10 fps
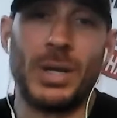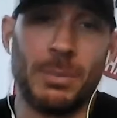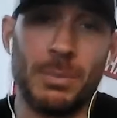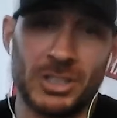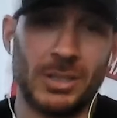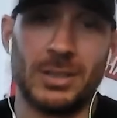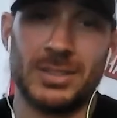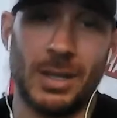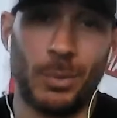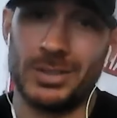when we get a mission and
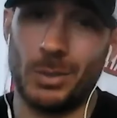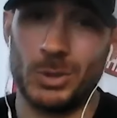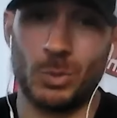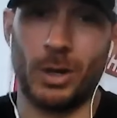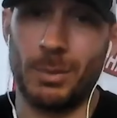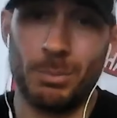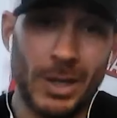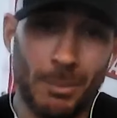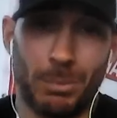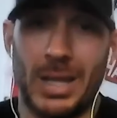someone's wearing
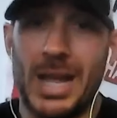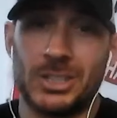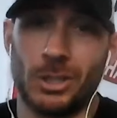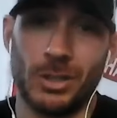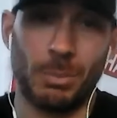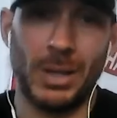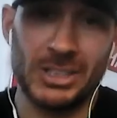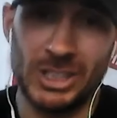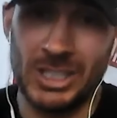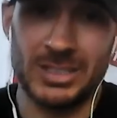a black shirt and a
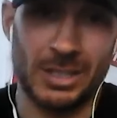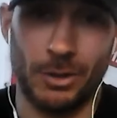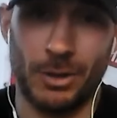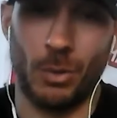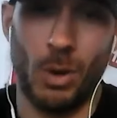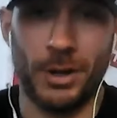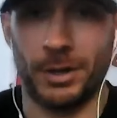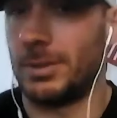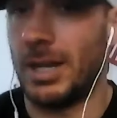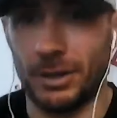black jeans and they're in the
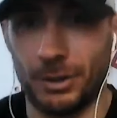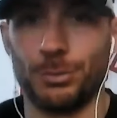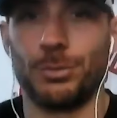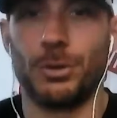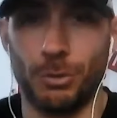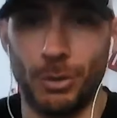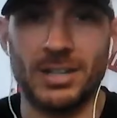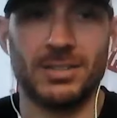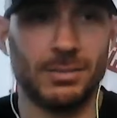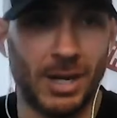water,
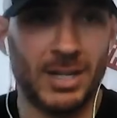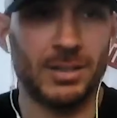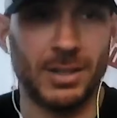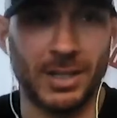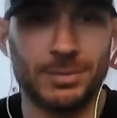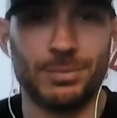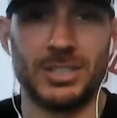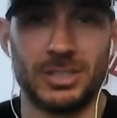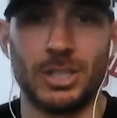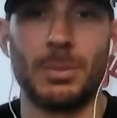great, right? Like
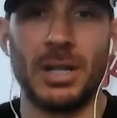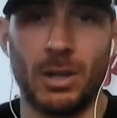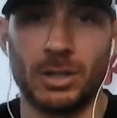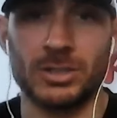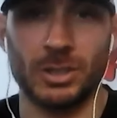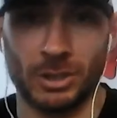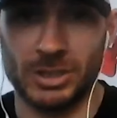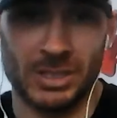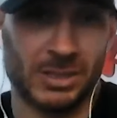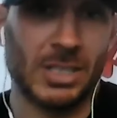this is going to be a long
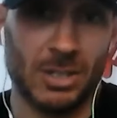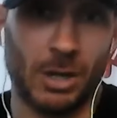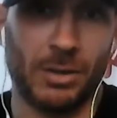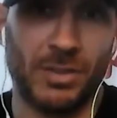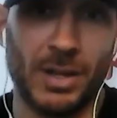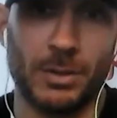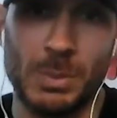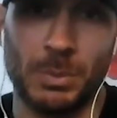search because it's hard to find those